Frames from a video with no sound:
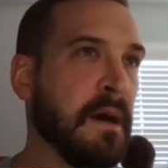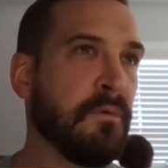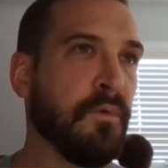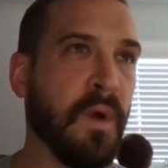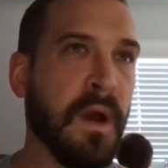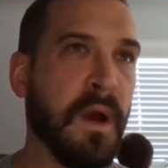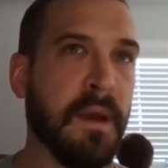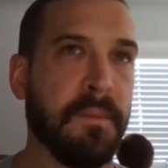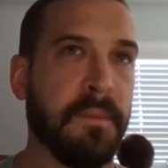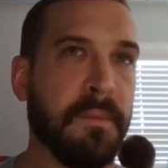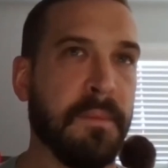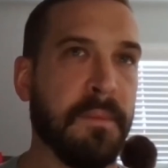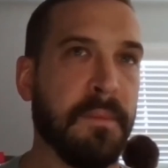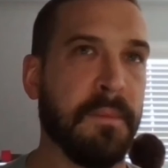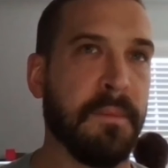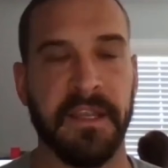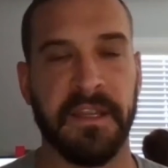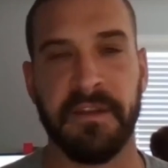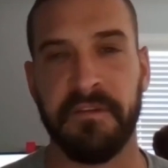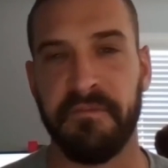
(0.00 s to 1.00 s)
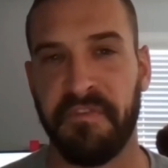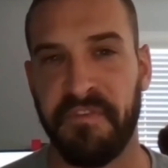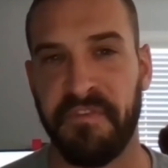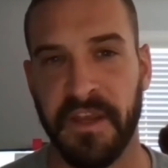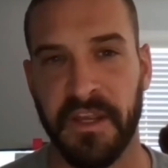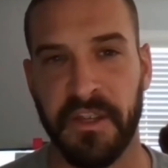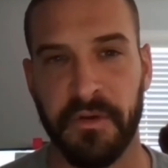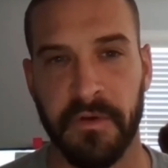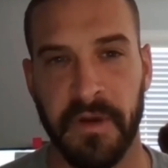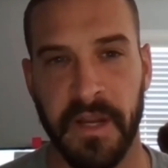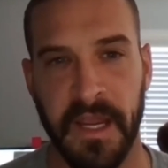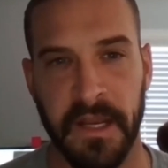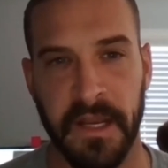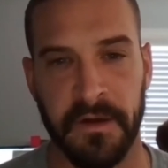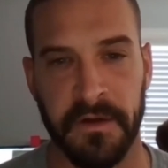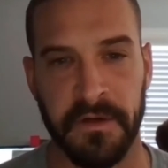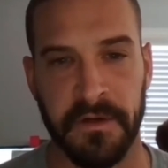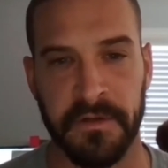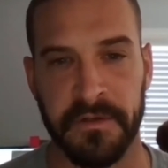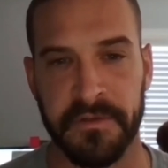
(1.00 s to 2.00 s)
website
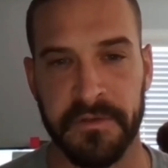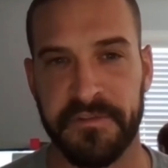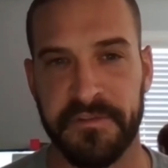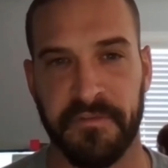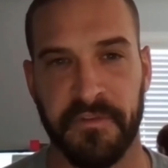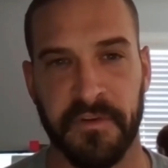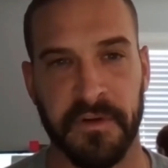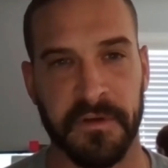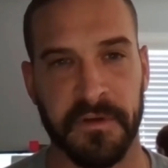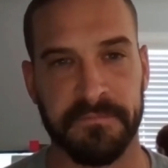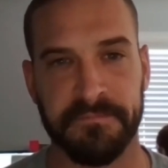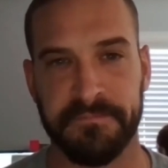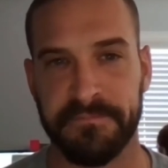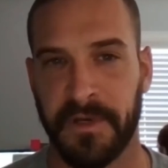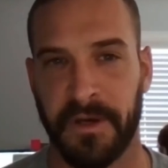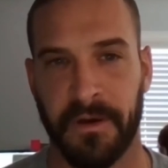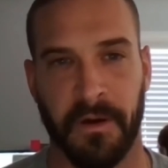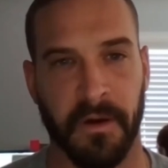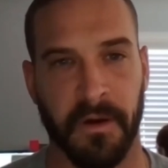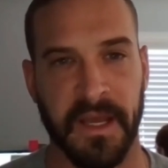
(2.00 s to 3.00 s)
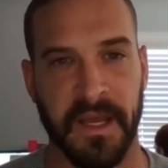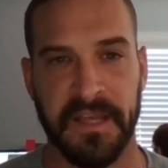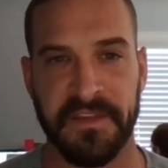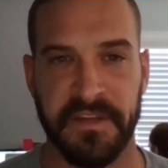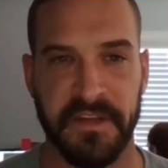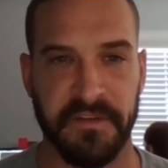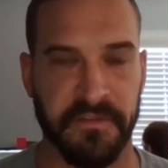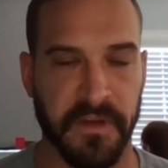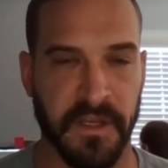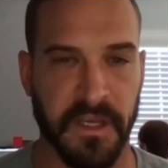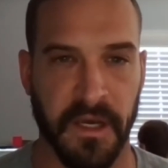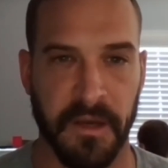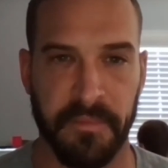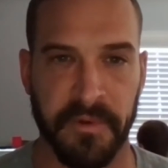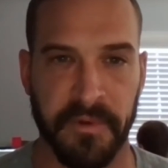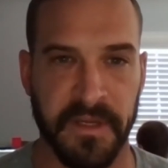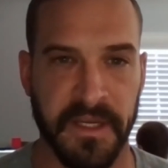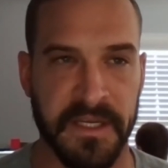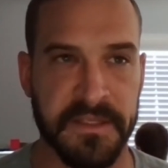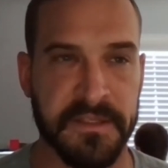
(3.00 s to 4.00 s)
configurators for all kinds of different
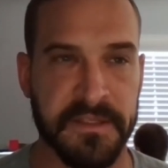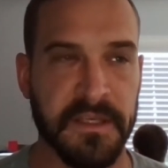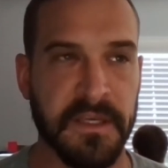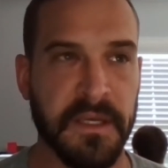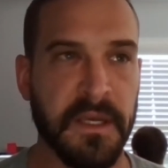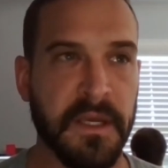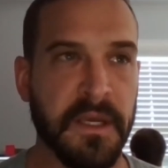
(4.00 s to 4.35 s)
companies.